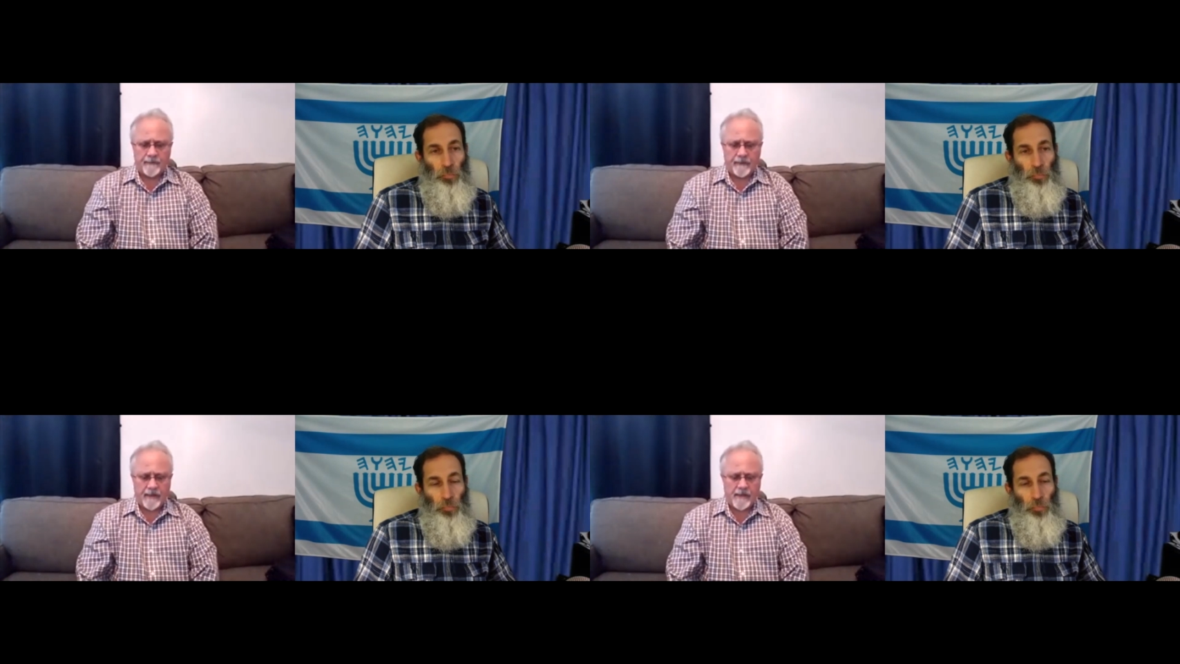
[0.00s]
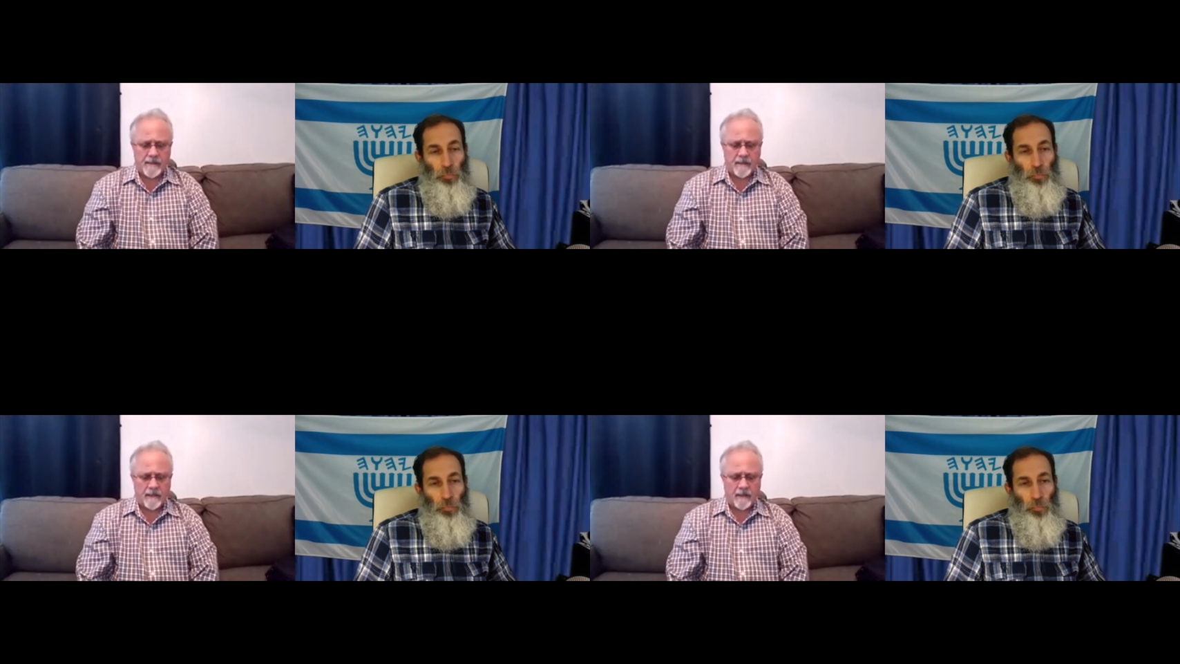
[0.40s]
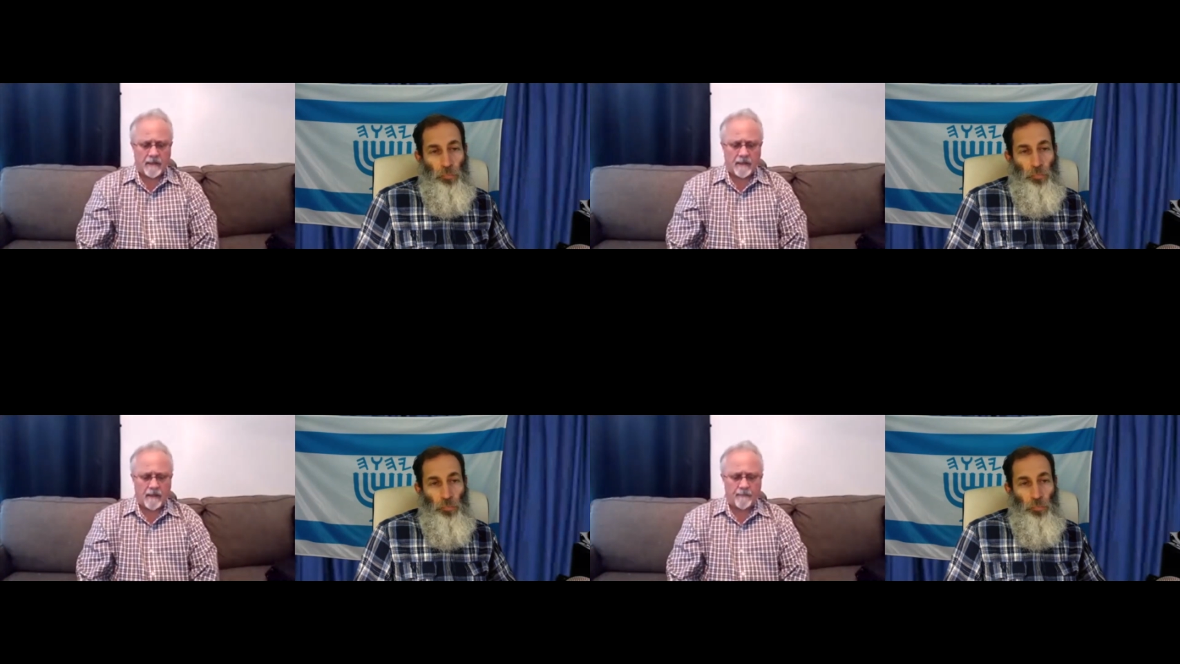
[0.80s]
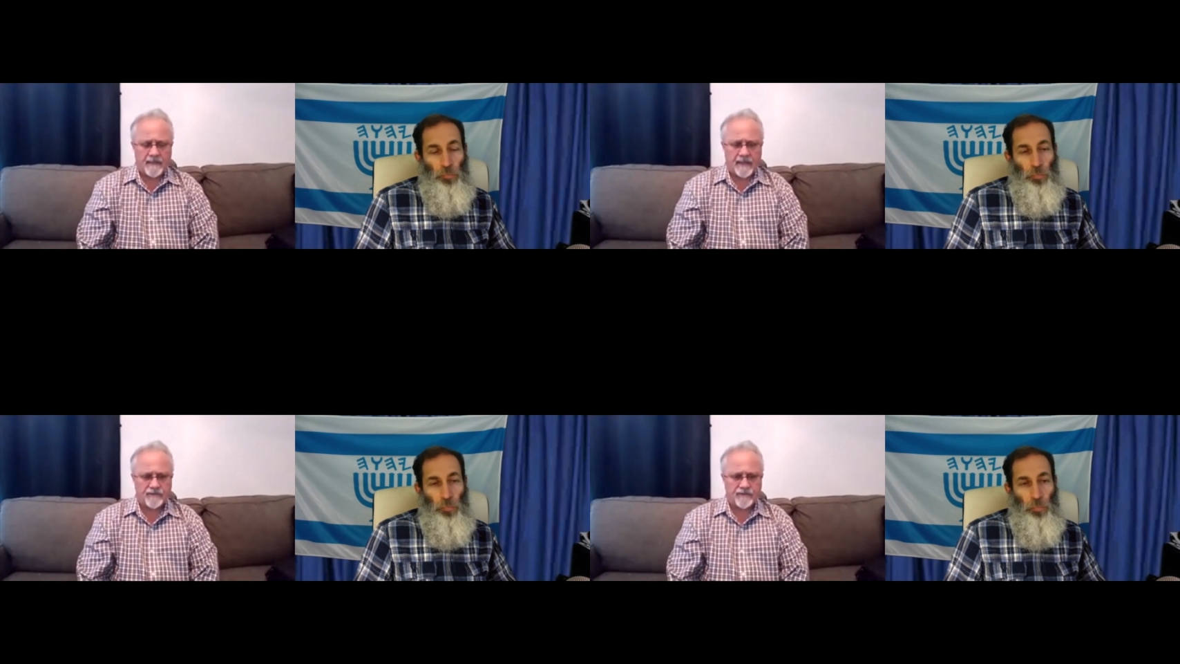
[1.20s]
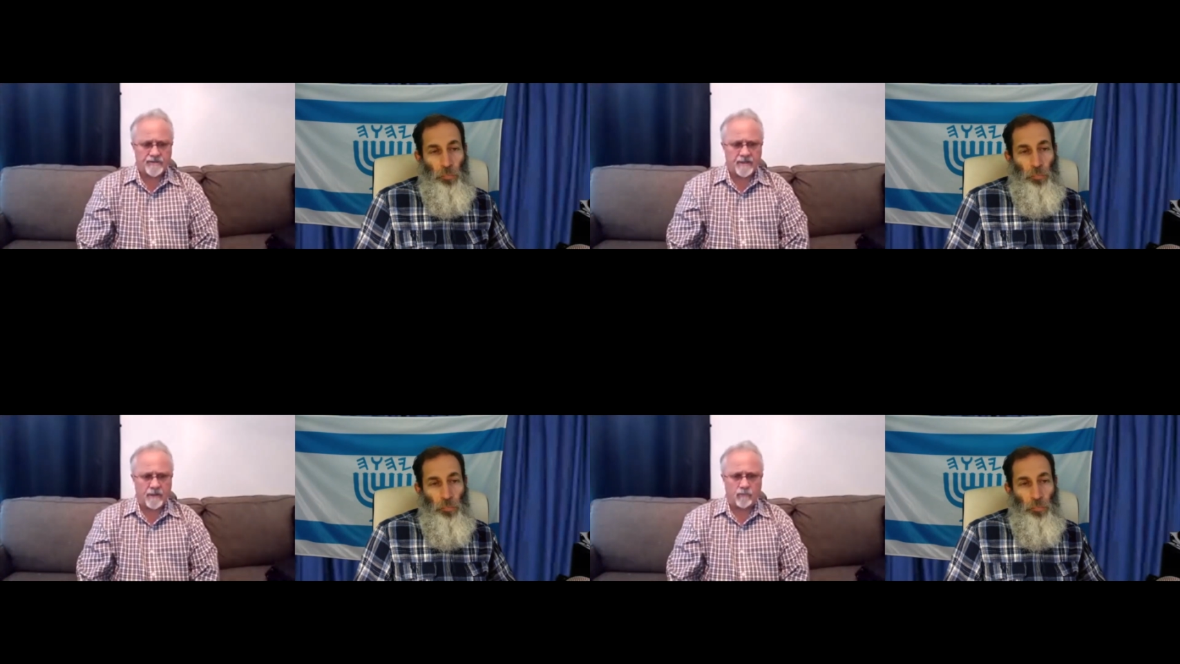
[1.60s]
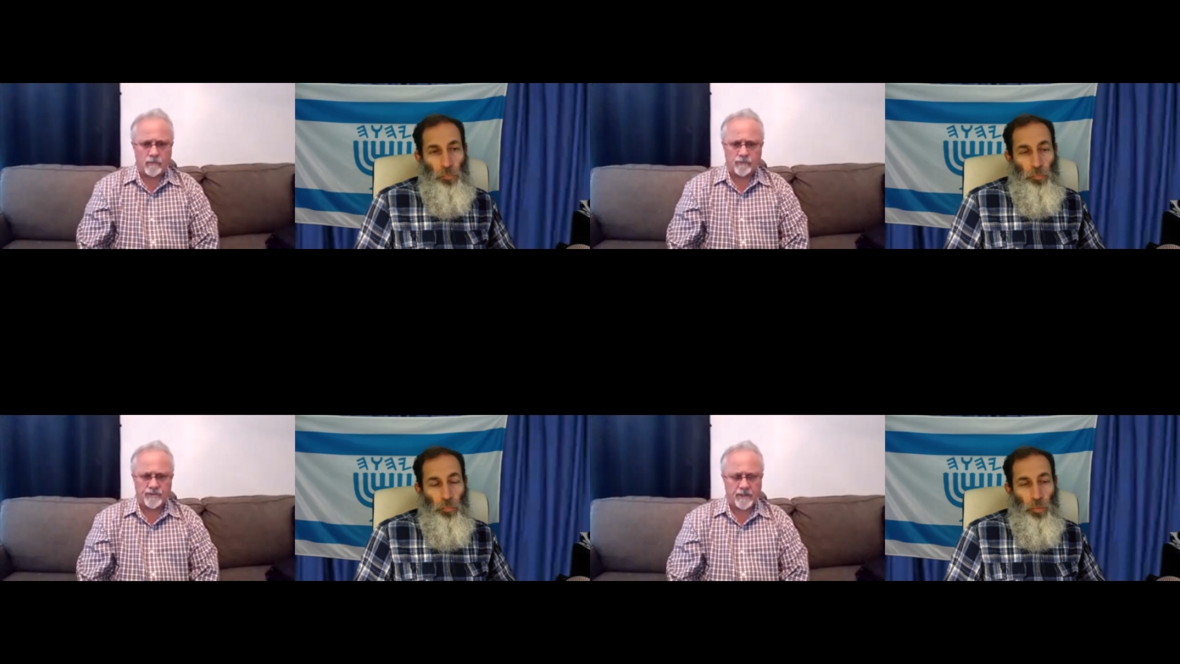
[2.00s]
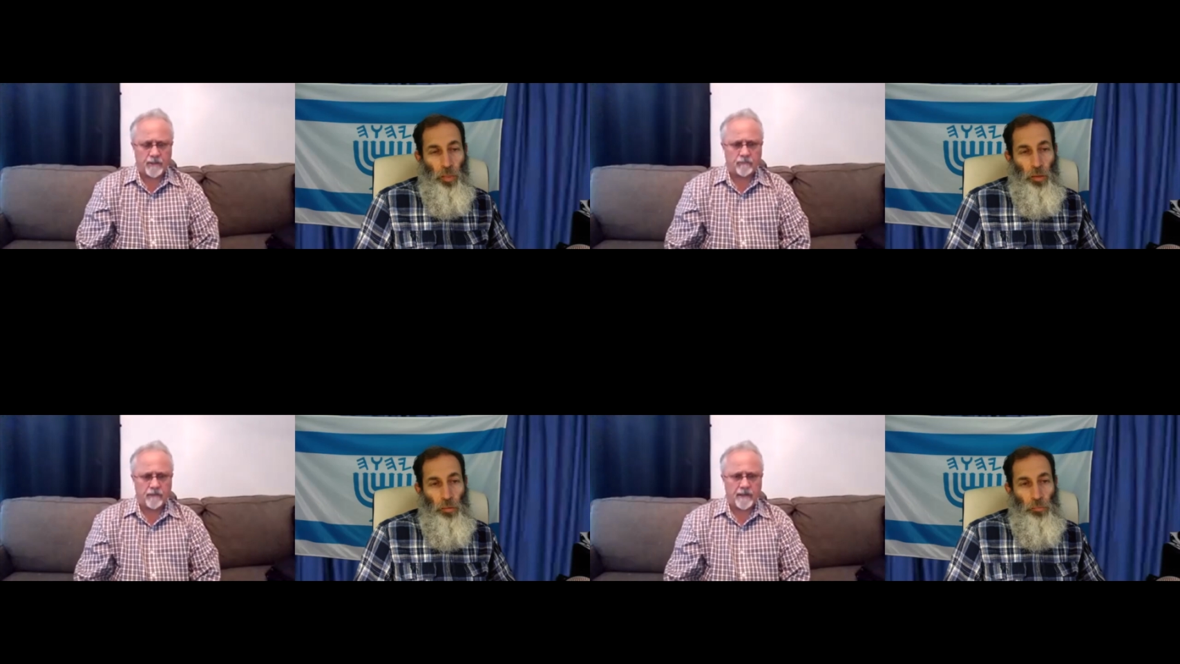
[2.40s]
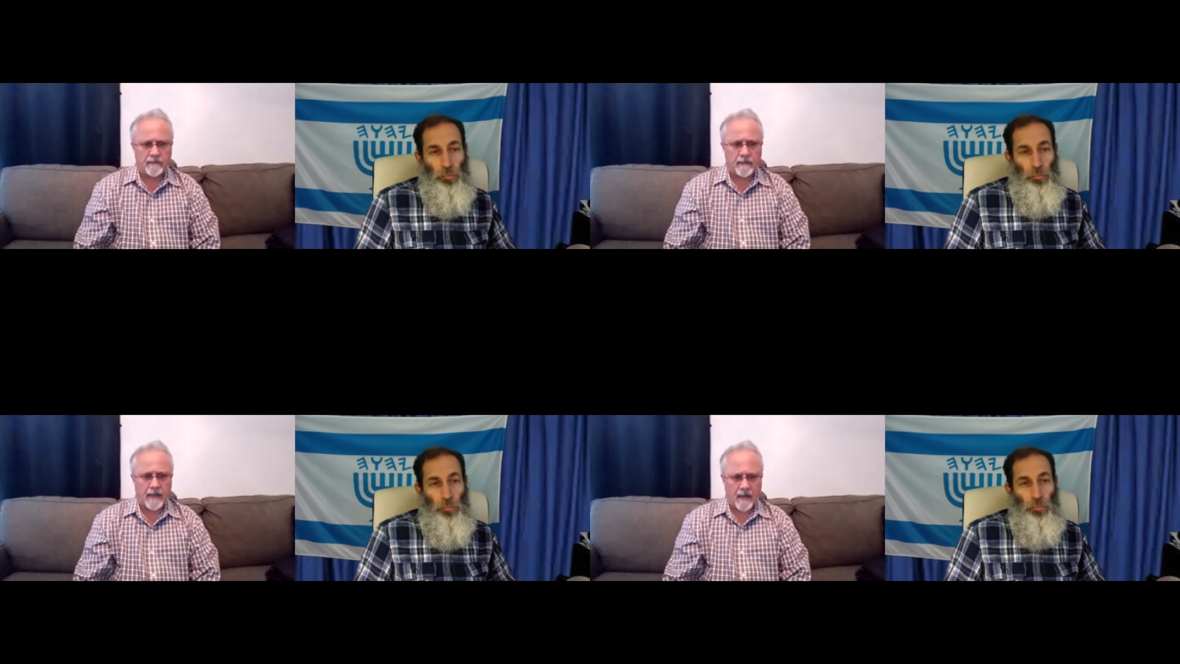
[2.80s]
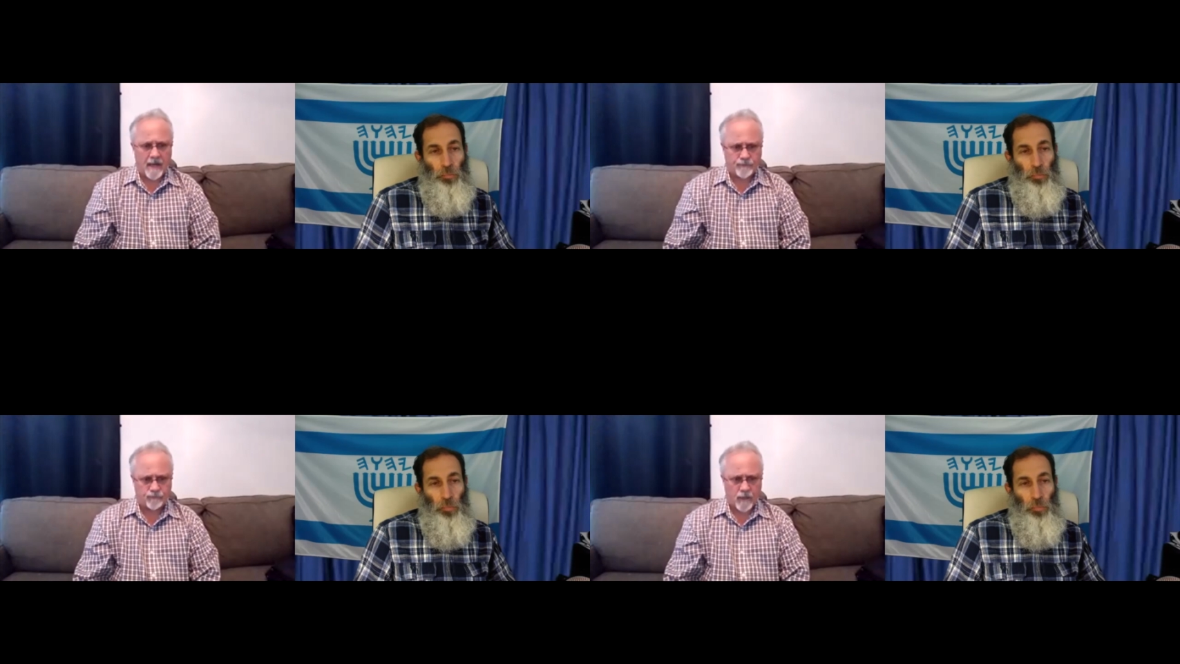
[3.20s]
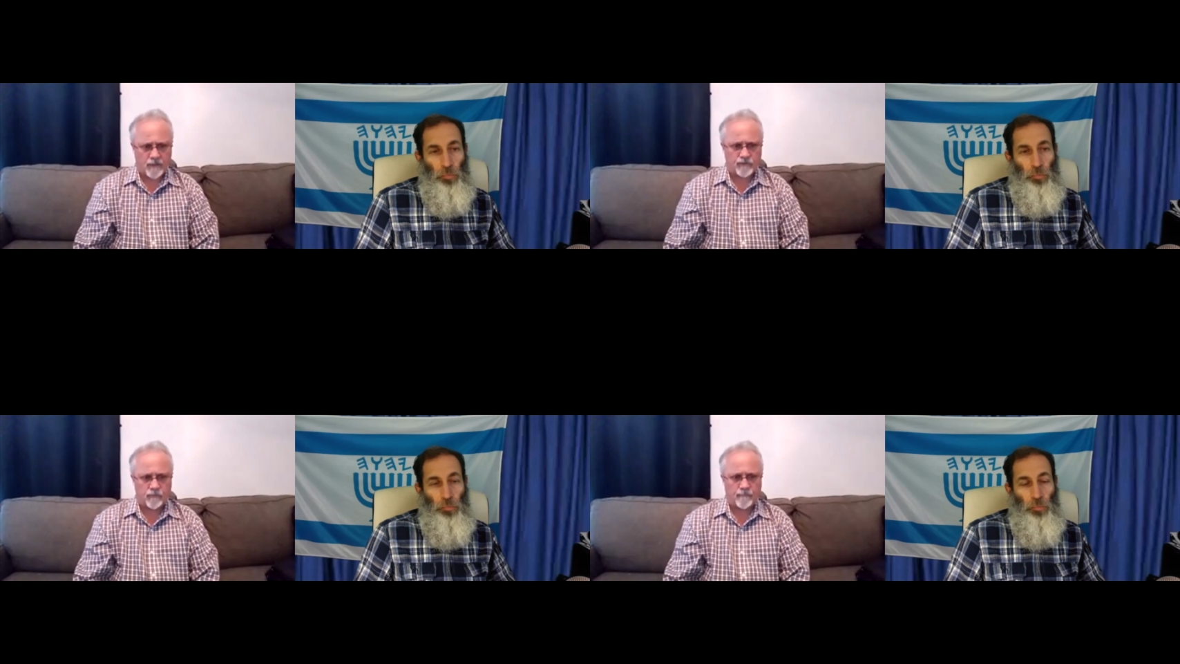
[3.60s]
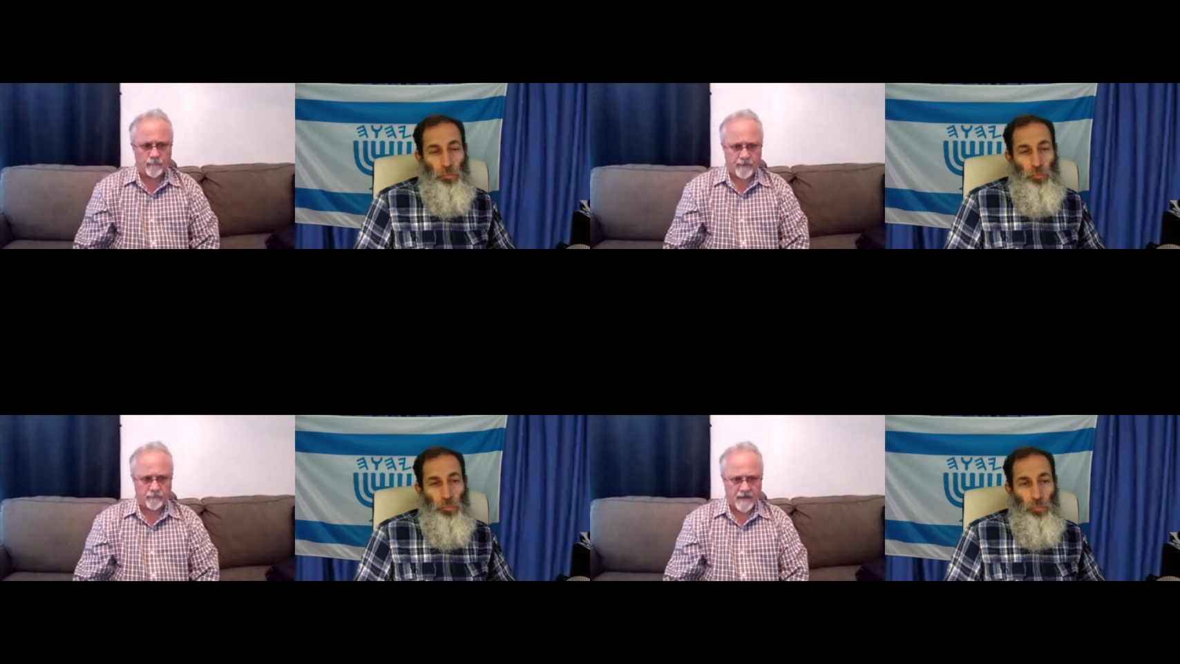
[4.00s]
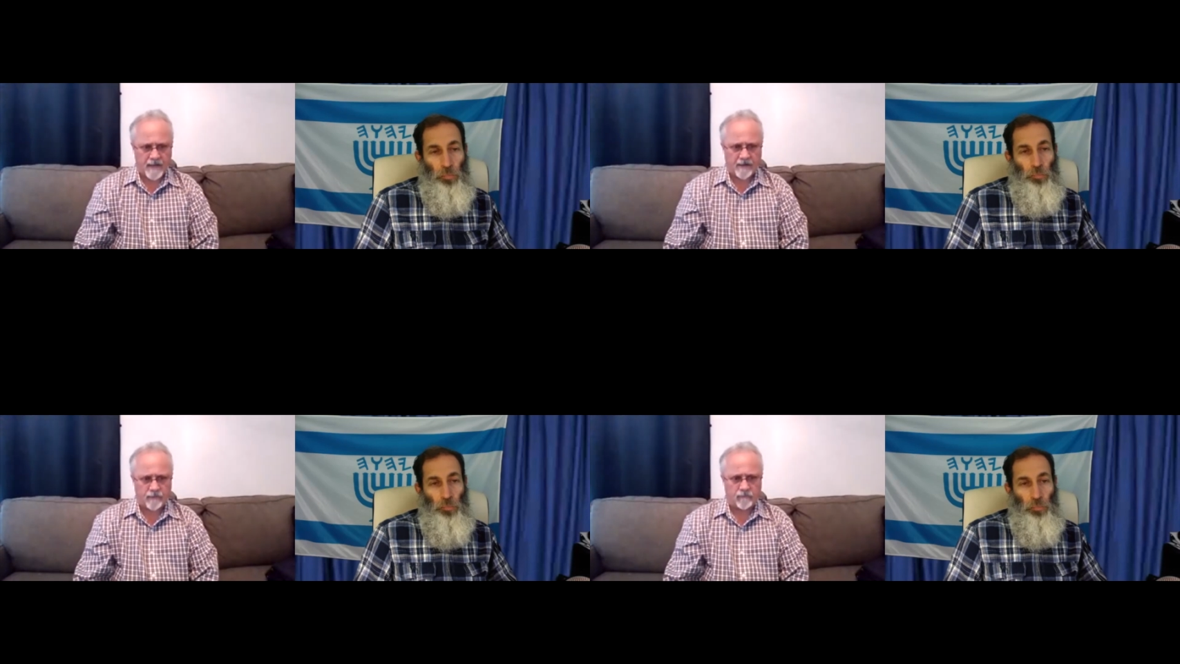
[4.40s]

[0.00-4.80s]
Speaker 1: the um, cancer cell will generate a hydroxyl free radical